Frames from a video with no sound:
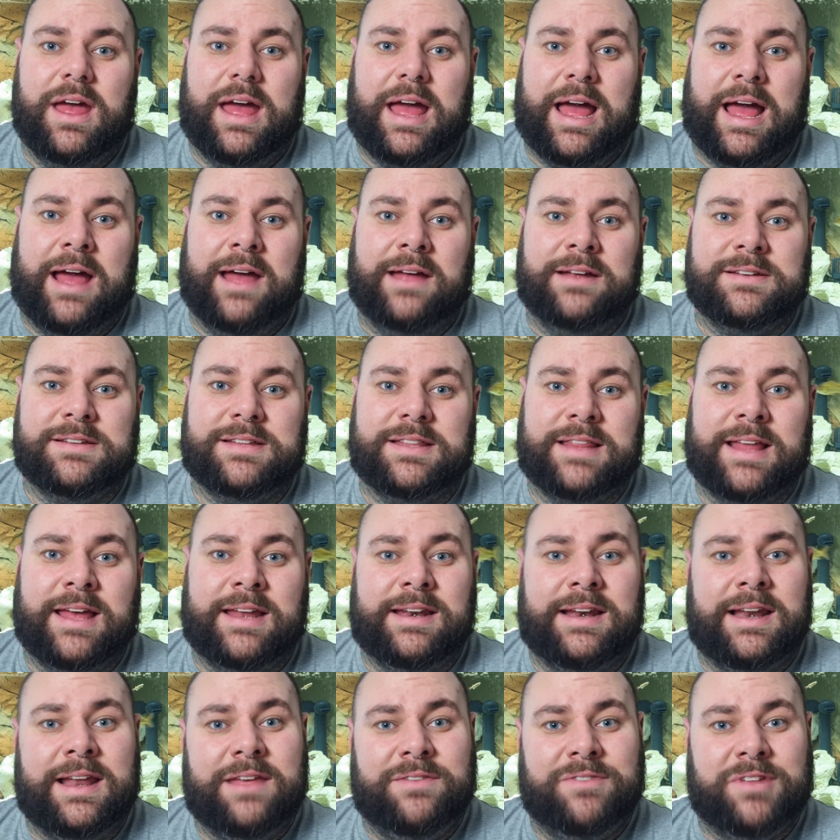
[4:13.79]
And
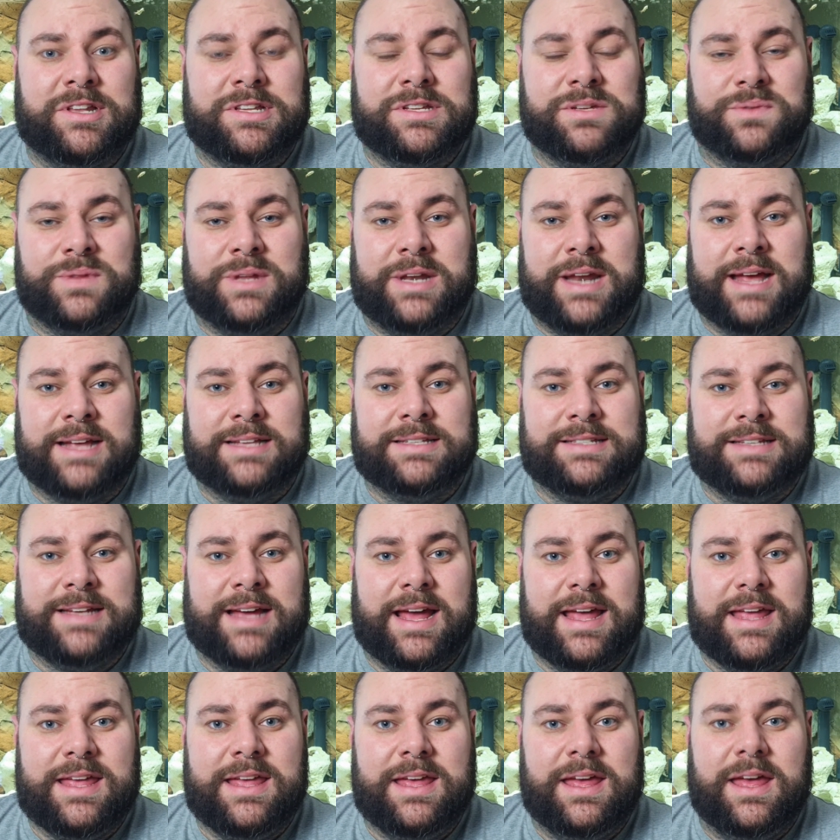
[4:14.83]
then leave it till the next
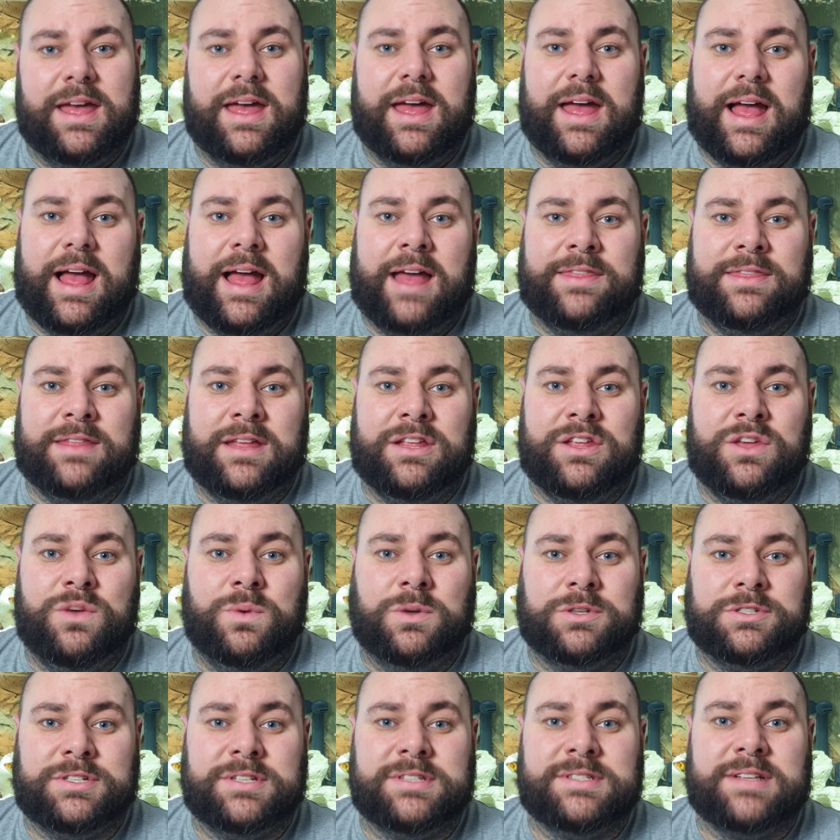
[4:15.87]
day, and then you
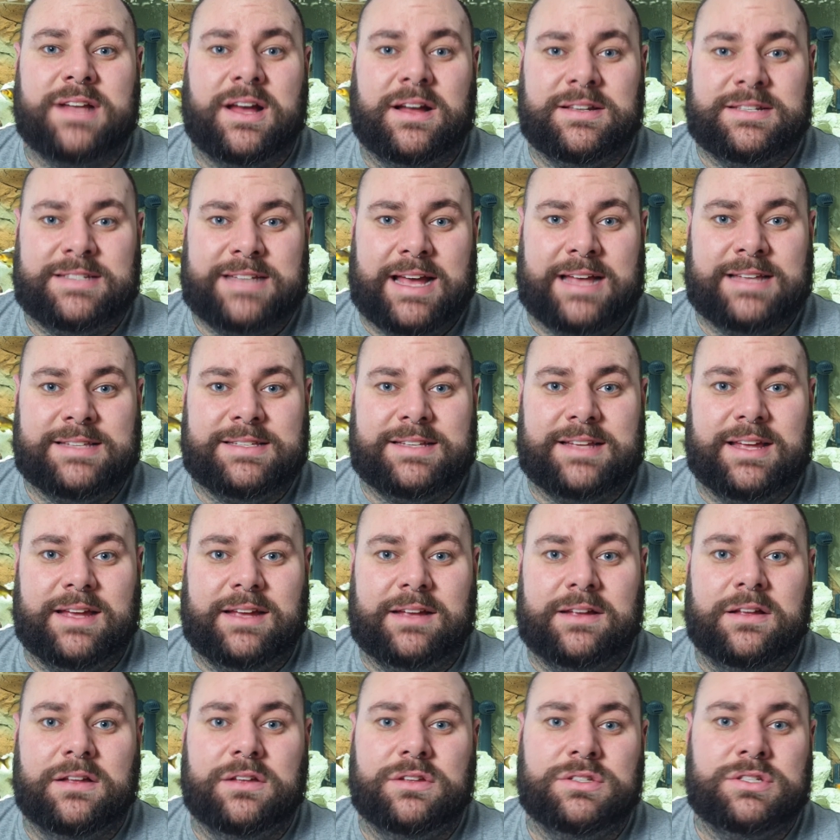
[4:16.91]
want to start
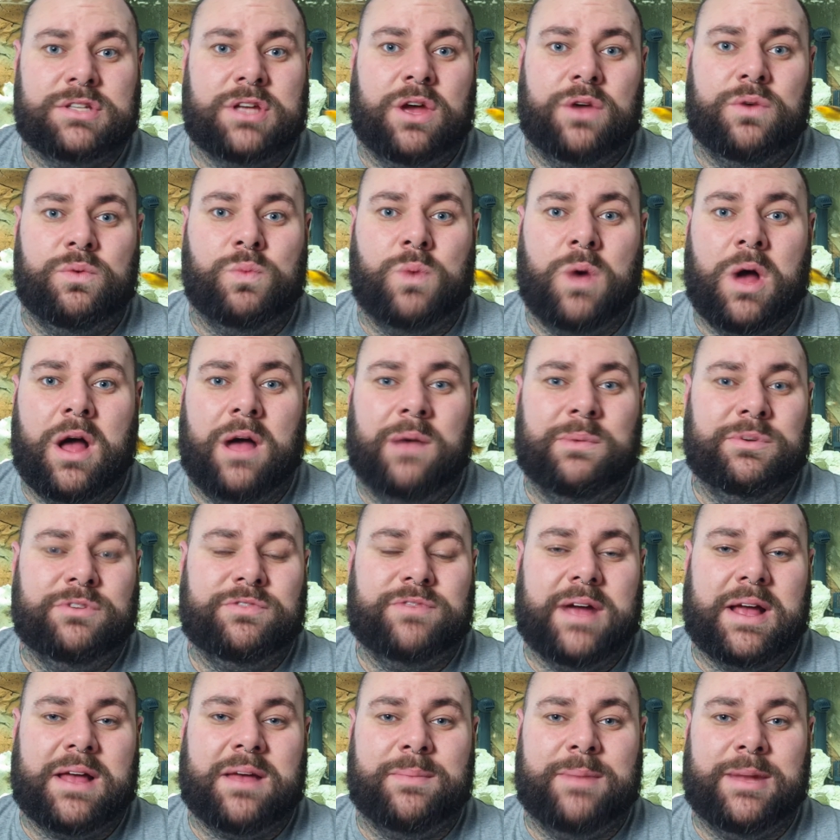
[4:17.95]
testing. So what I would
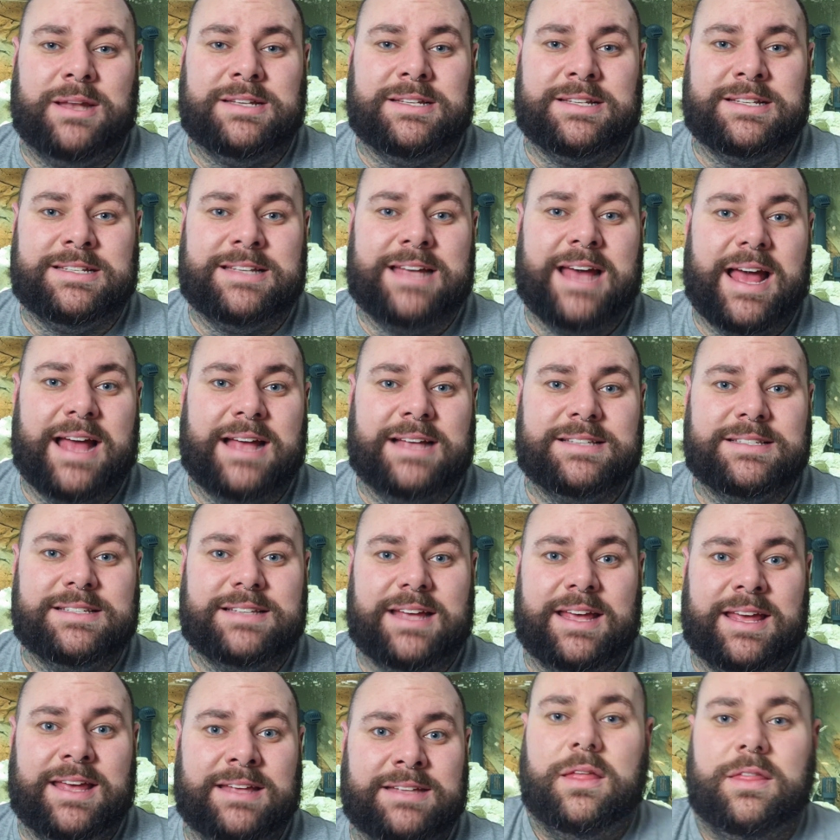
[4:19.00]
recommend to test
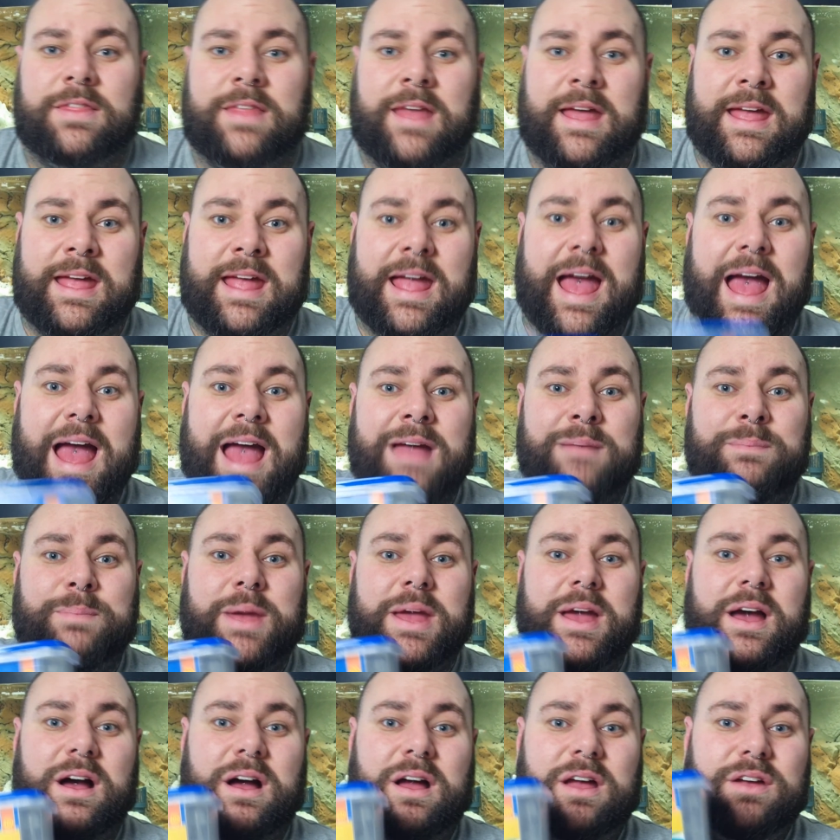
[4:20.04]
is the
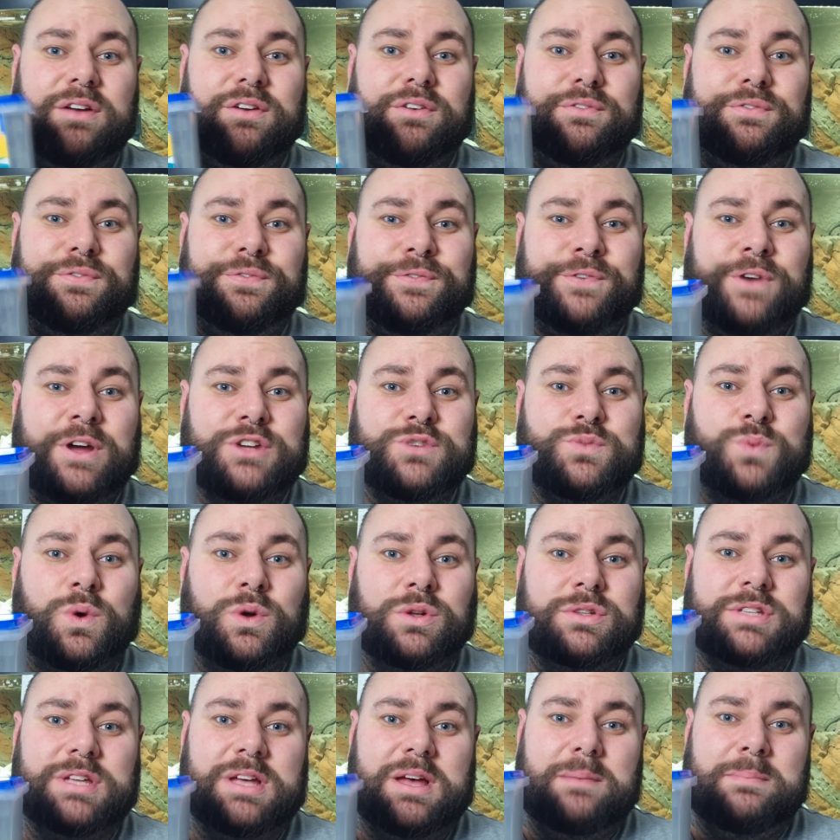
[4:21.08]
API
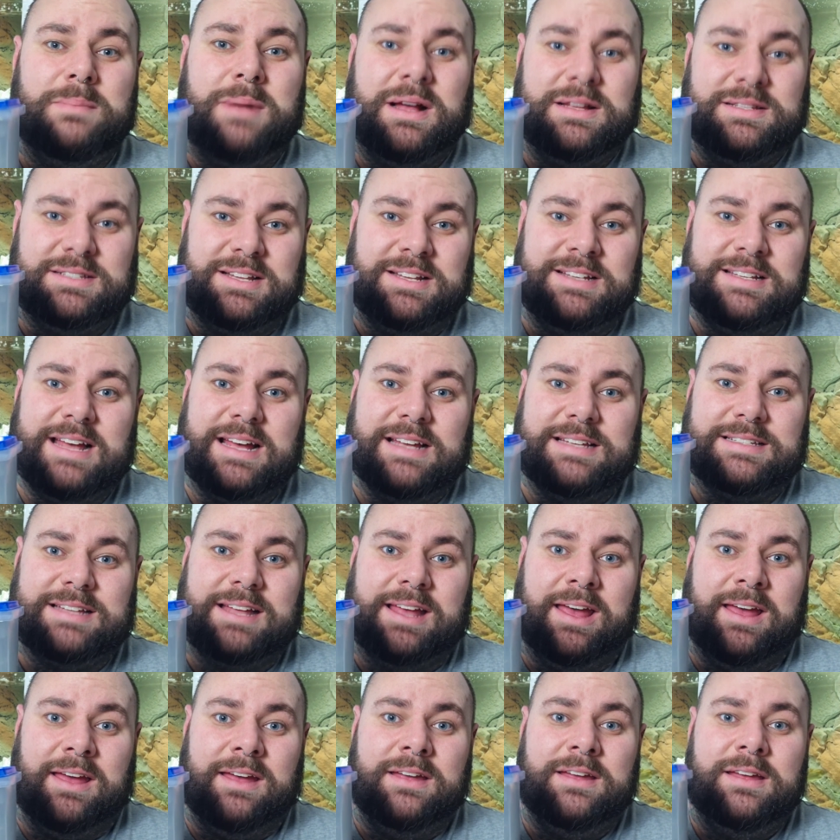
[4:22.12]
Freshwater Master Test
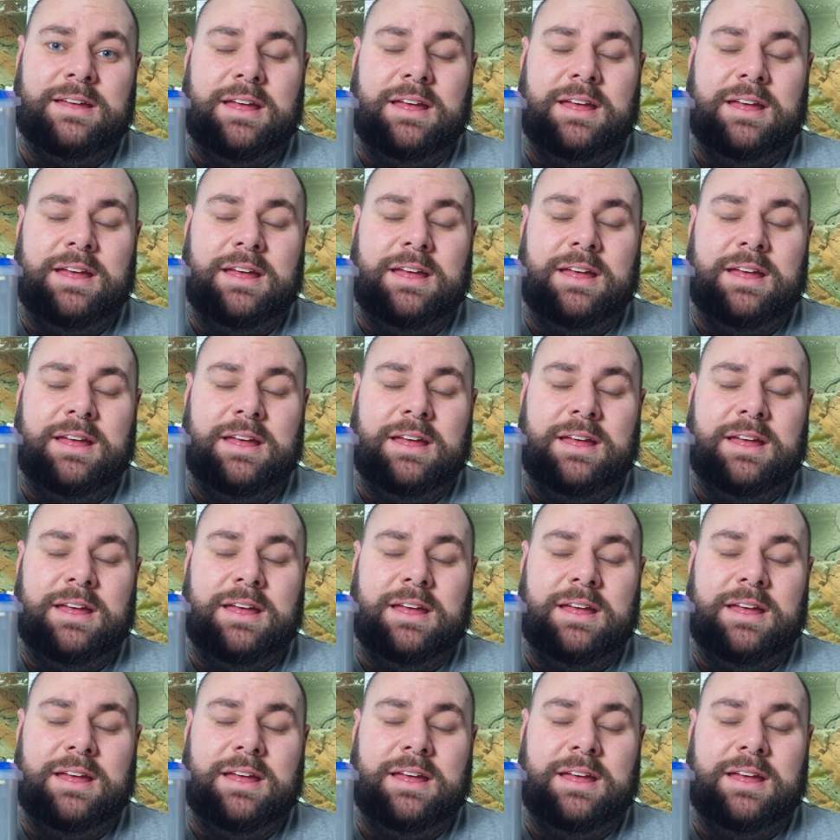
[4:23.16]
Kit.